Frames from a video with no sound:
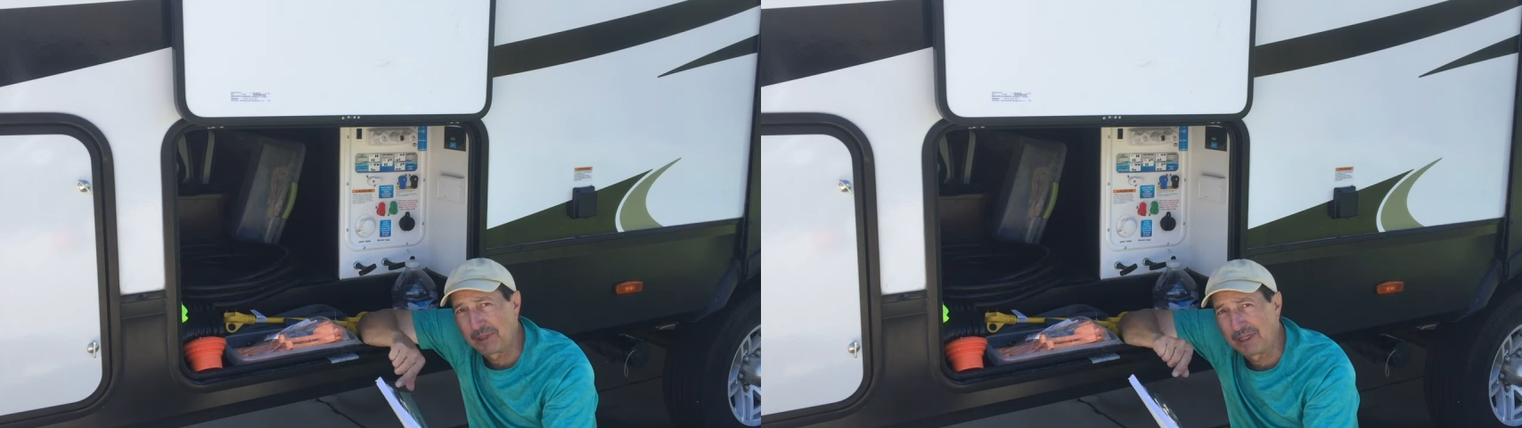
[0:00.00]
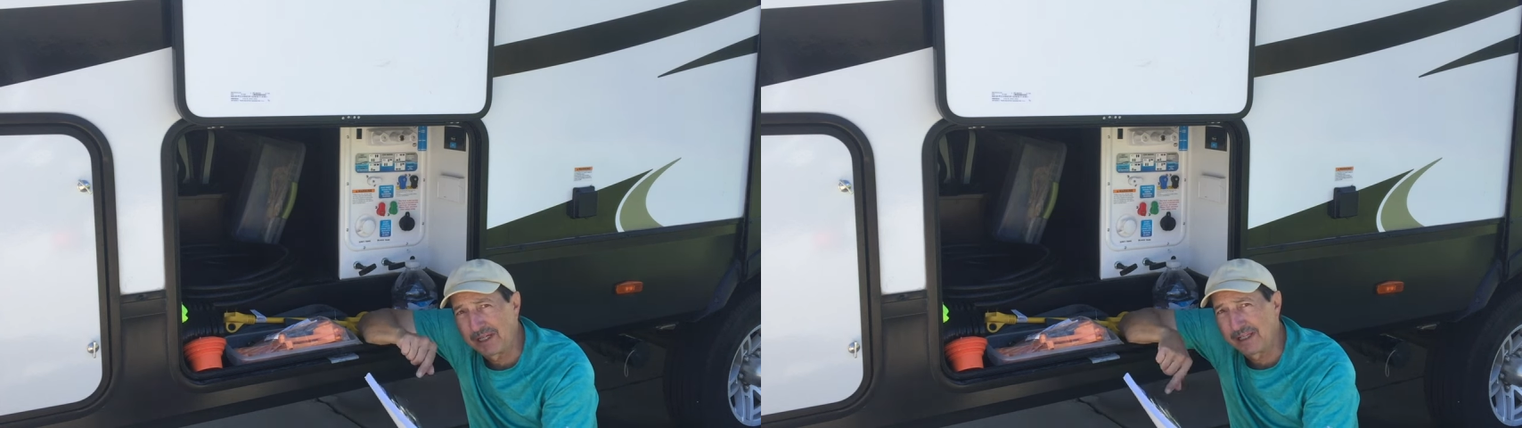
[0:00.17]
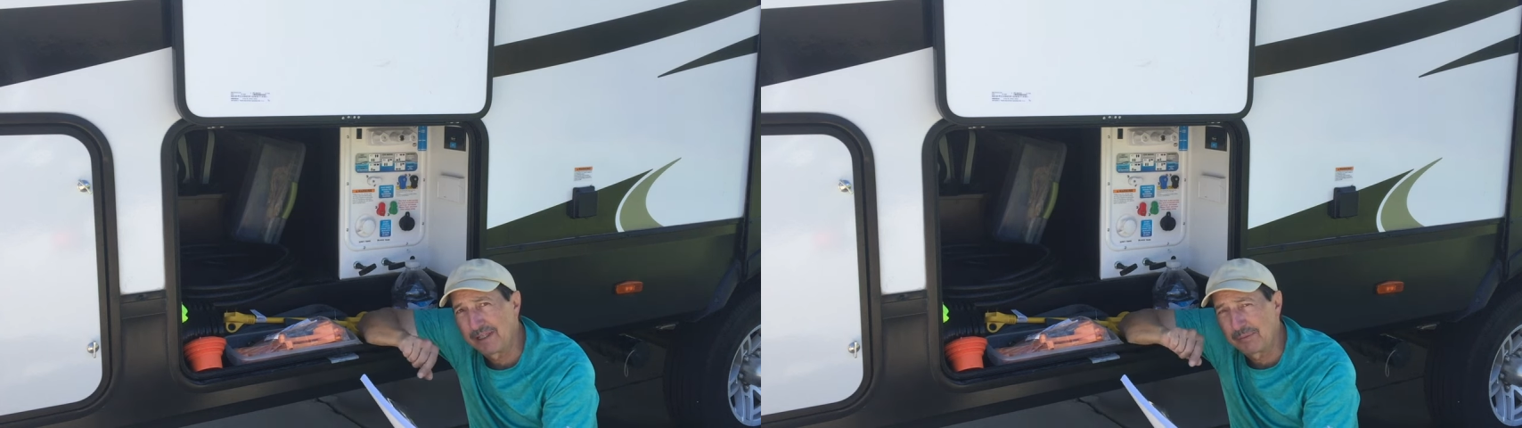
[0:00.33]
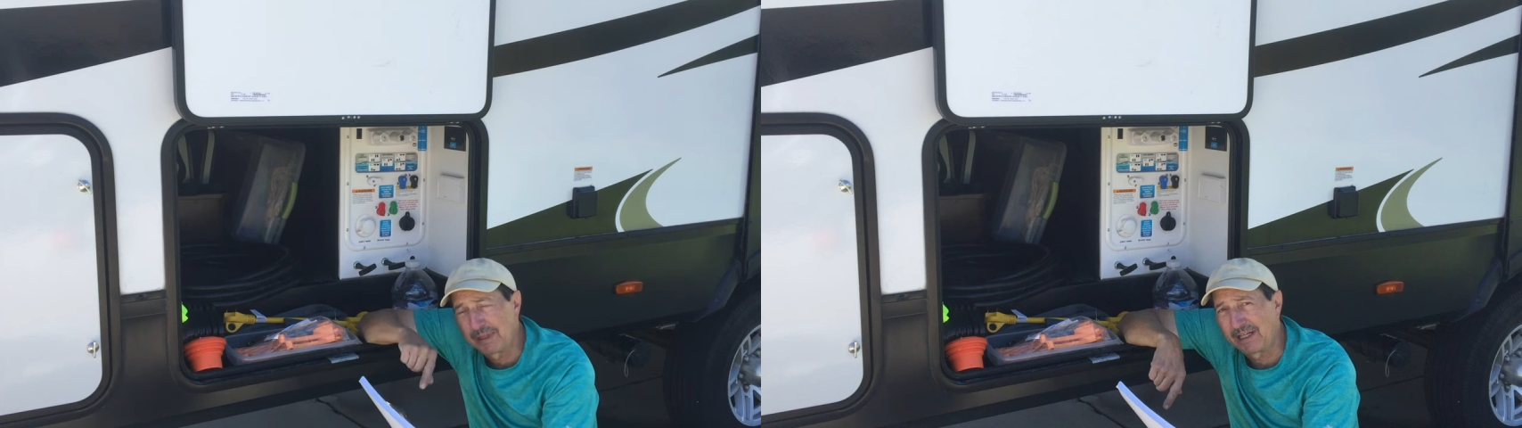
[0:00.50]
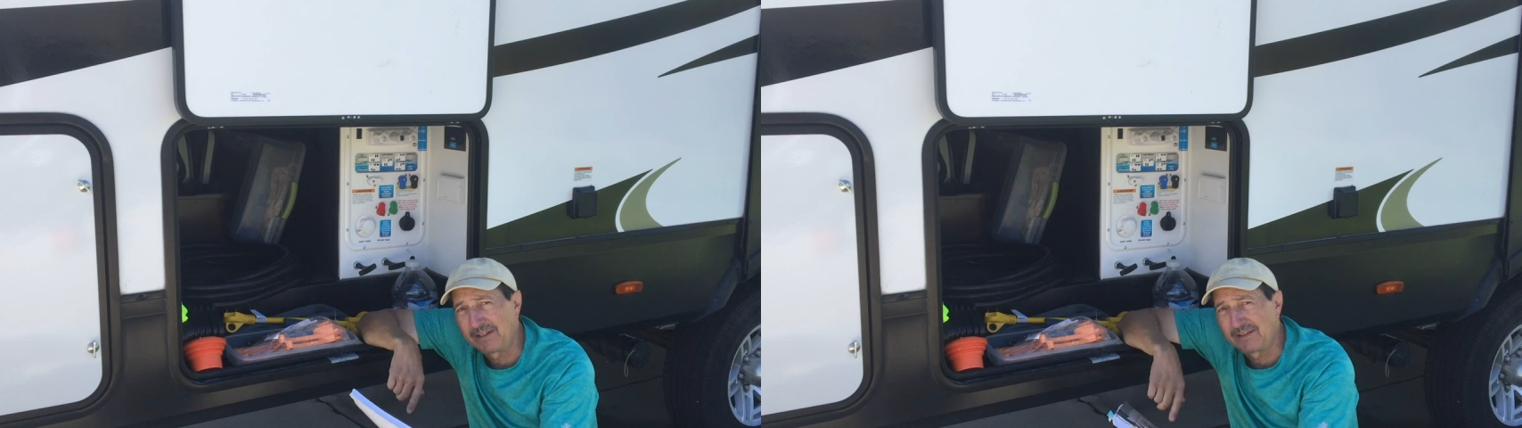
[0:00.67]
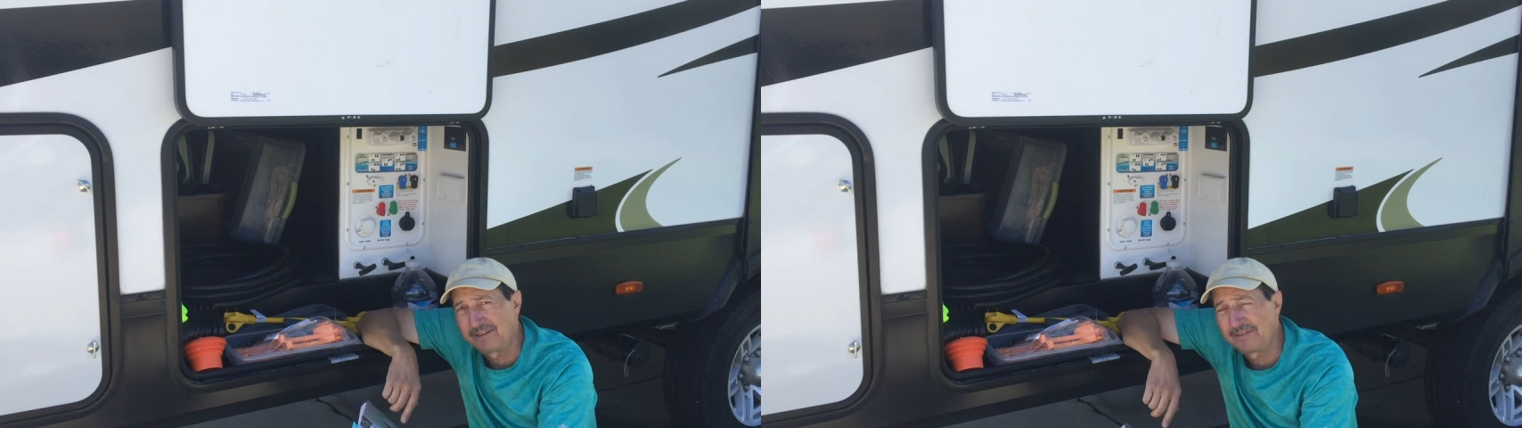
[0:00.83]
by the
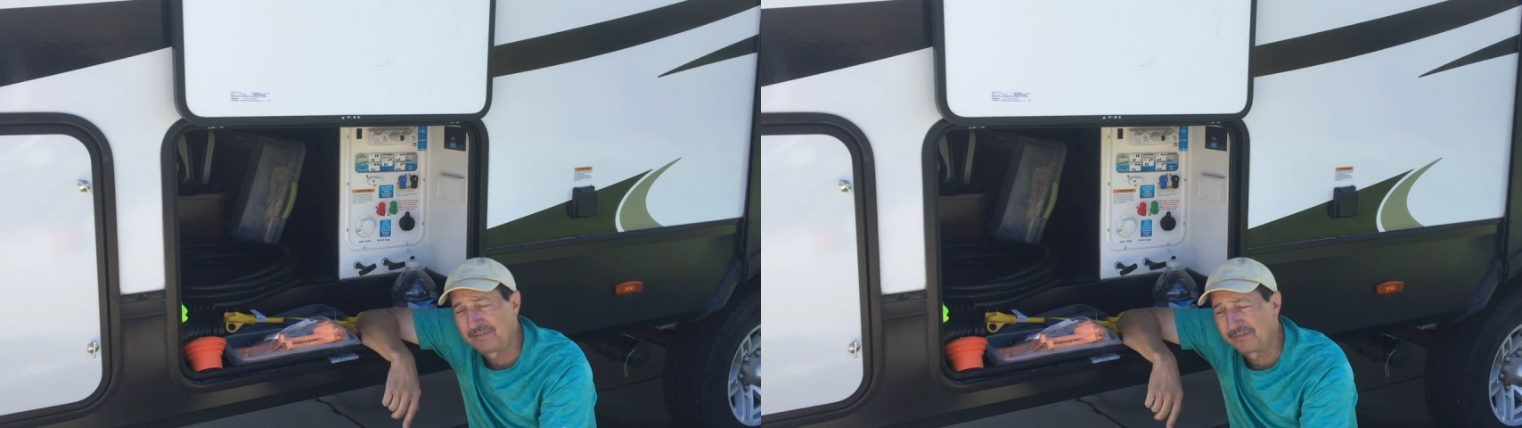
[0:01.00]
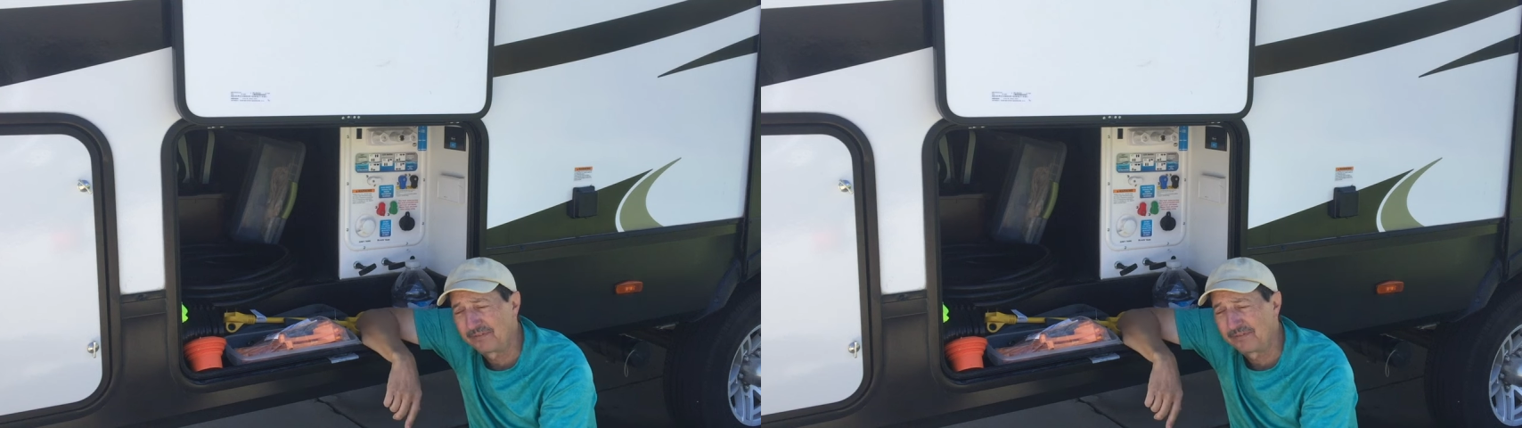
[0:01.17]
manual,